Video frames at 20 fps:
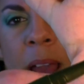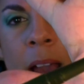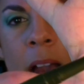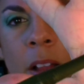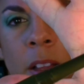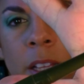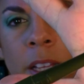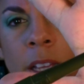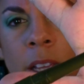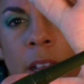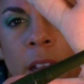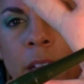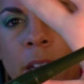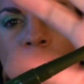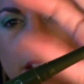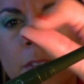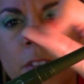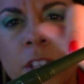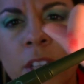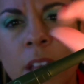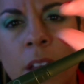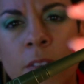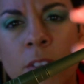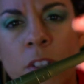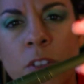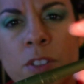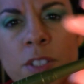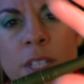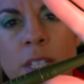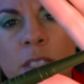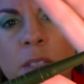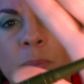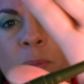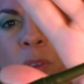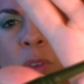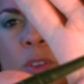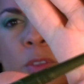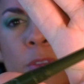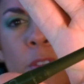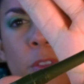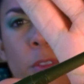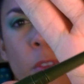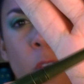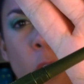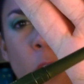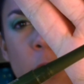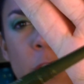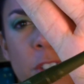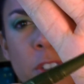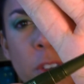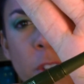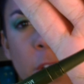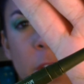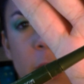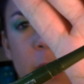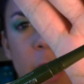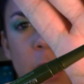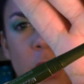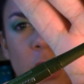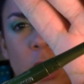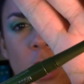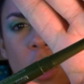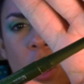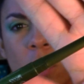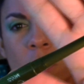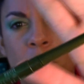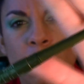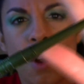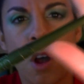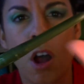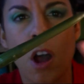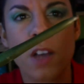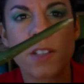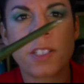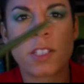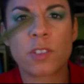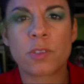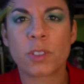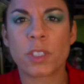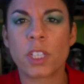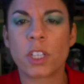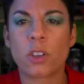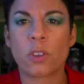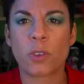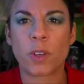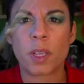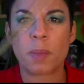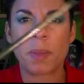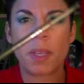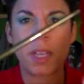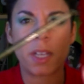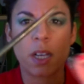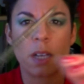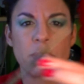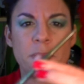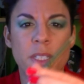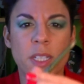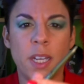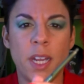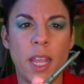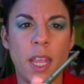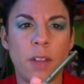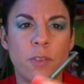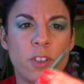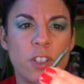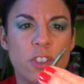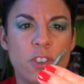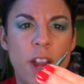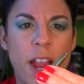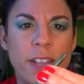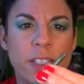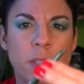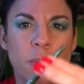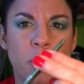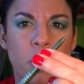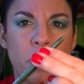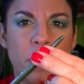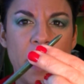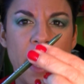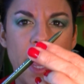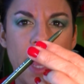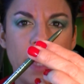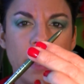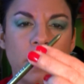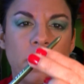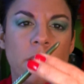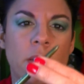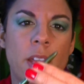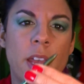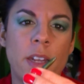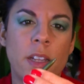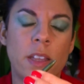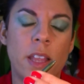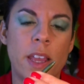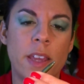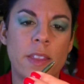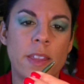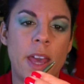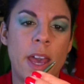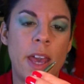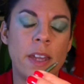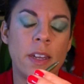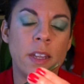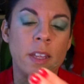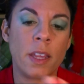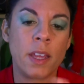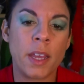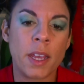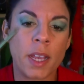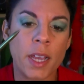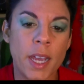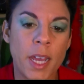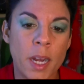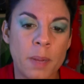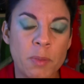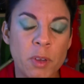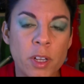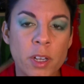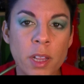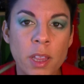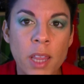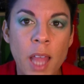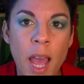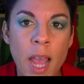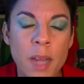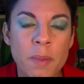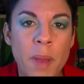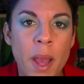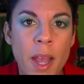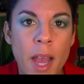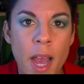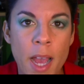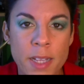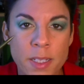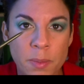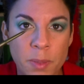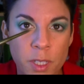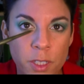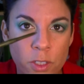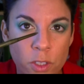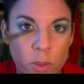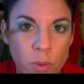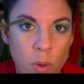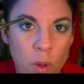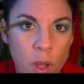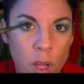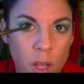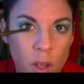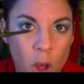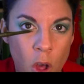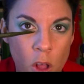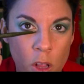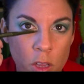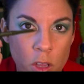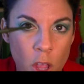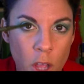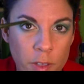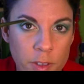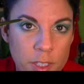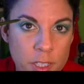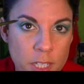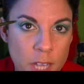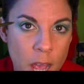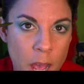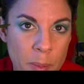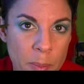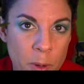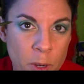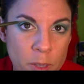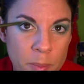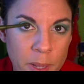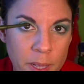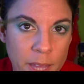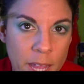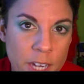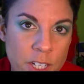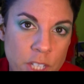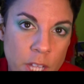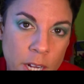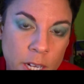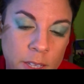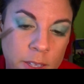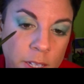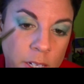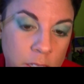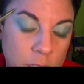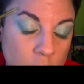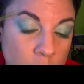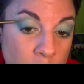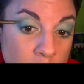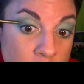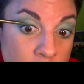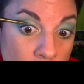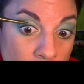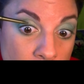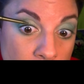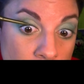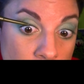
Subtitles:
Alley, and I really haven't used it. It's a beautiful forest green. It's actually called Moss. It's really creamy. It comes in a retractable pen, kind of like that. And I'm going to line my eyes. I'm going to do all along the top part of my lash line and then a little bit down